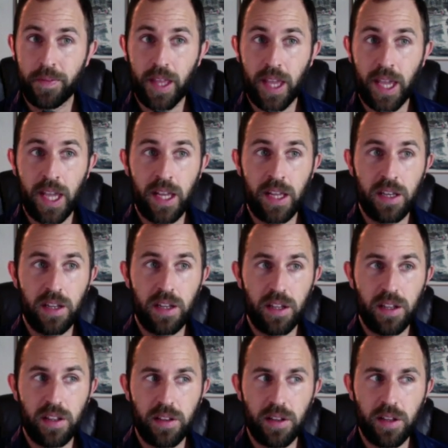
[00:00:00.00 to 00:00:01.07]
And
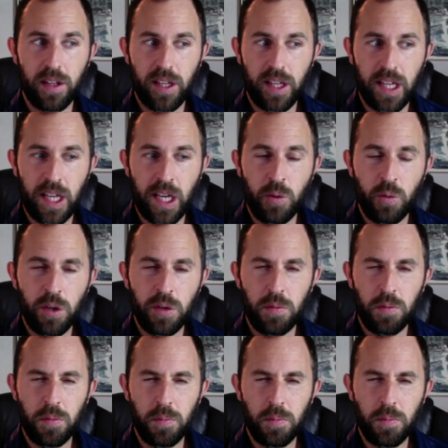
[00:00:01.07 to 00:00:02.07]
it would